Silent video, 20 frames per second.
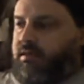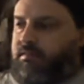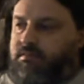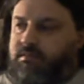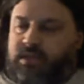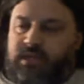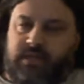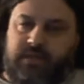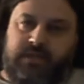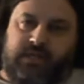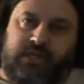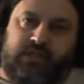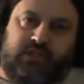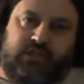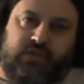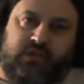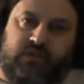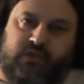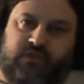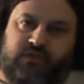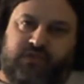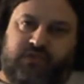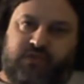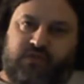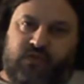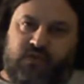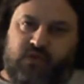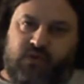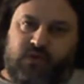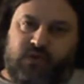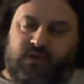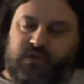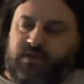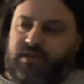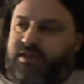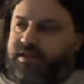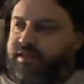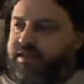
Monday, June fourth.